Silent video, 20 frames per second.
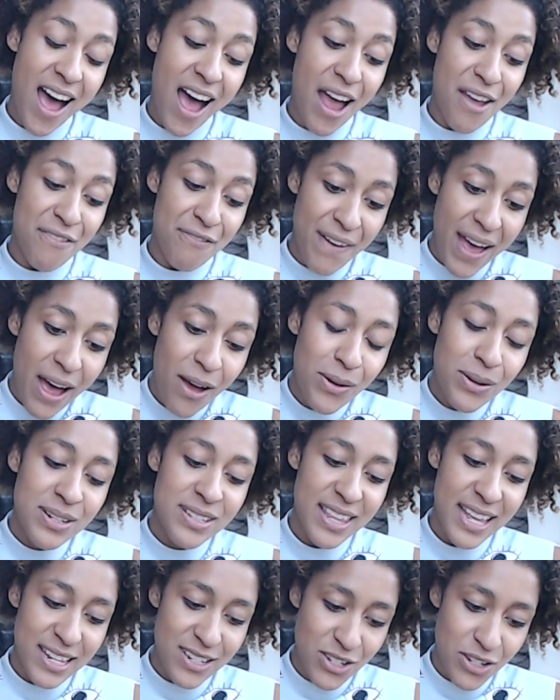I
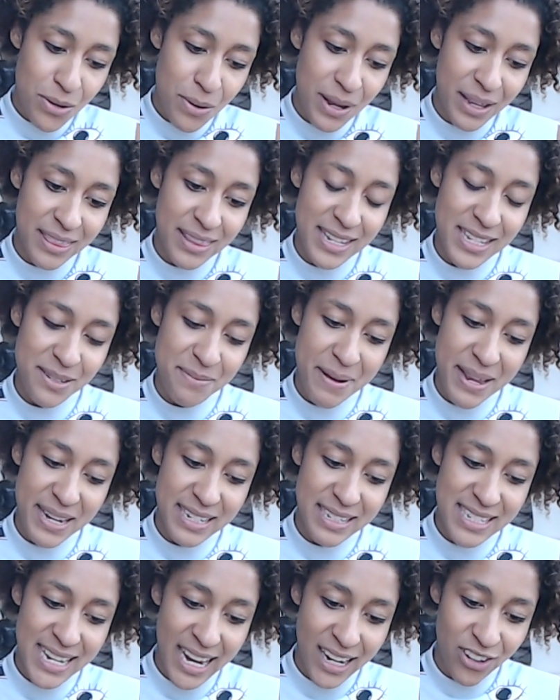found that doing these
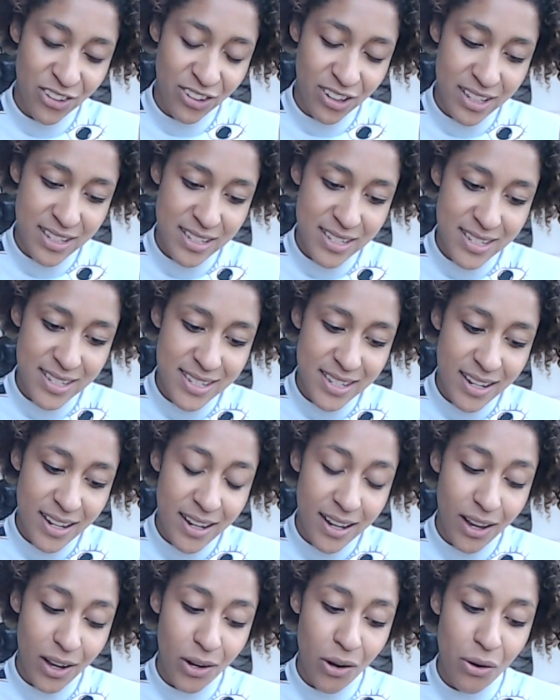meditations,
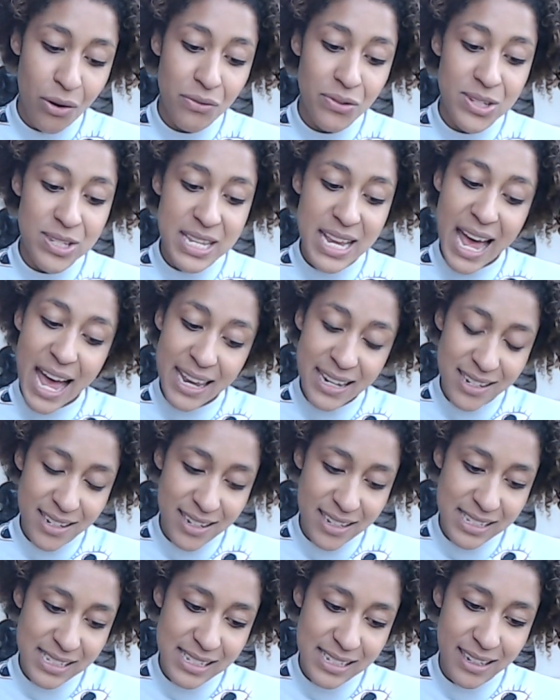a lot of
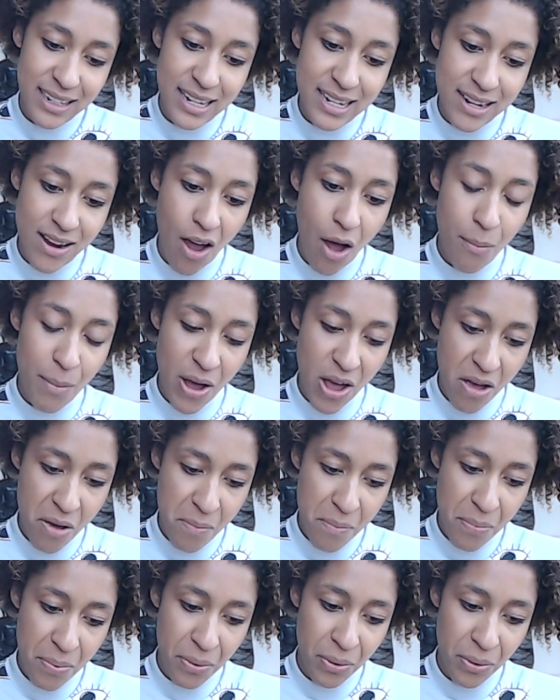sadness can come up.